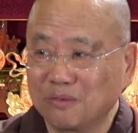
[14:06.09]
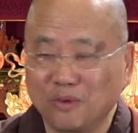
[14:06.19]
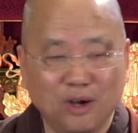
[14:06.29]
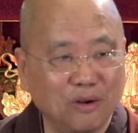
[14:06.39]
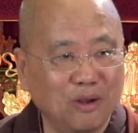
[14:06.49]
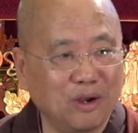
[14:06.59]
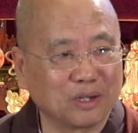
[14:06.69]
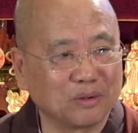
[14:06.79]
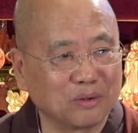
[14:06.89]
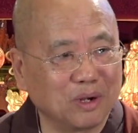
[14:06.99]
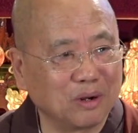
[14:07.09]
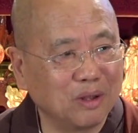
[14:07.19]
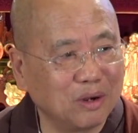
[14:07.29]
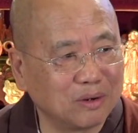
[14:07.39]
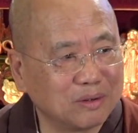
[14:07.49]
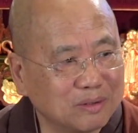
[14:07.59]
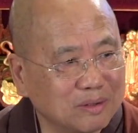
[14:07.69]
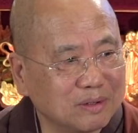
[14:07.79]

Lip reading: for how long? I don't know how long.